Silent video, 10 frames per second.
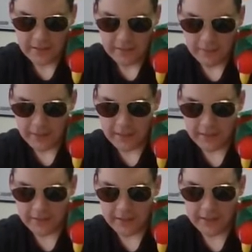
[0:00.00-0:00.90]
But like
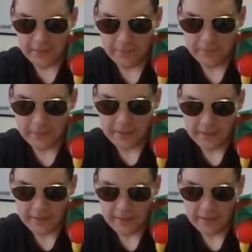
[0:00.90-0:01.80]
look at them.
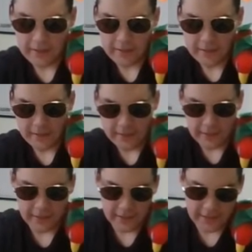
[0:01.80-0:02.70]

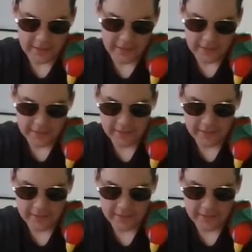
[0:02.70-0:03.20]
Like, look at this.